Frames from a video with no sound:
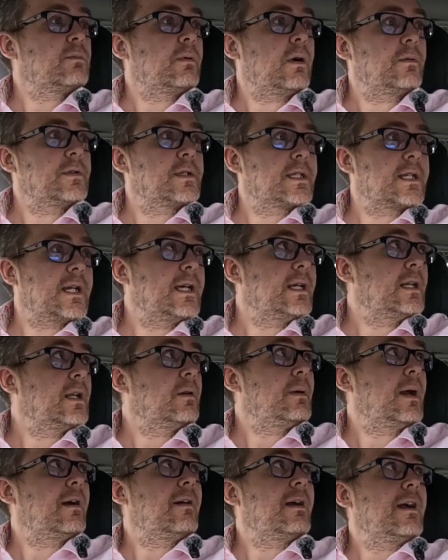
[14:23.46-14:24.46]
won't stay no
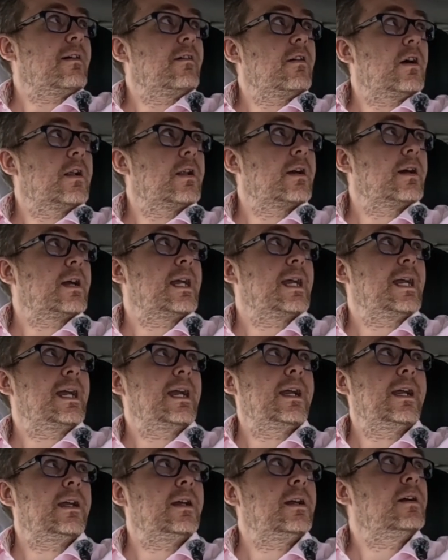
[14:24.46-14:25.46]
matter how hard I
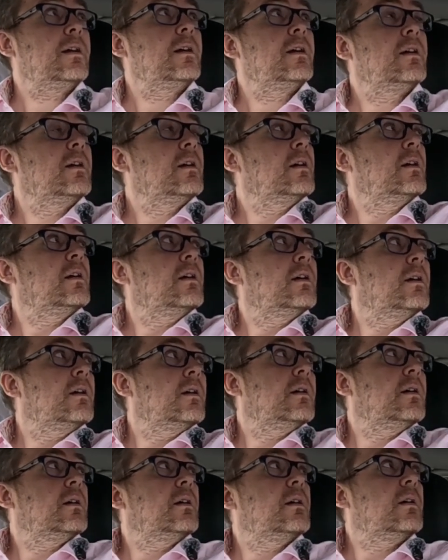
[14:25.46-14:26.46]
hit it.
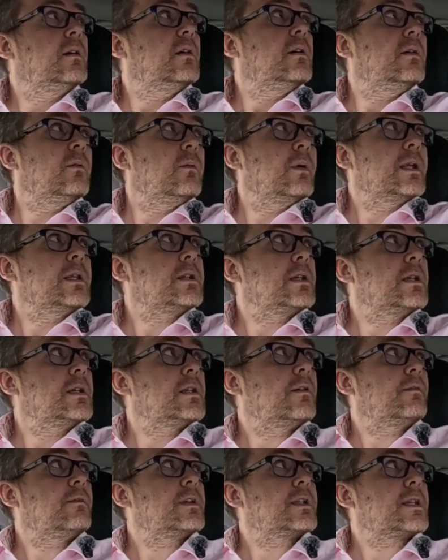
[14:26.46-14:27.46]
Which is
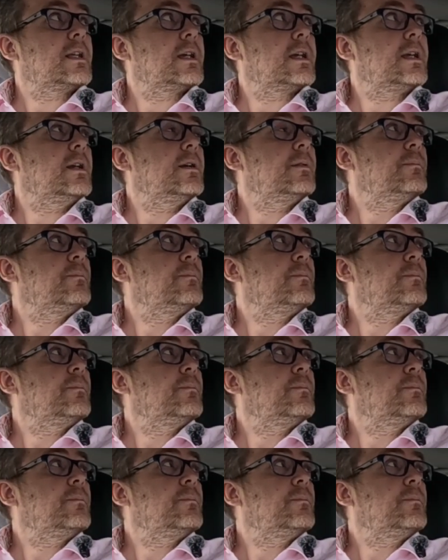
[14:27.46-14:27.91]
obviously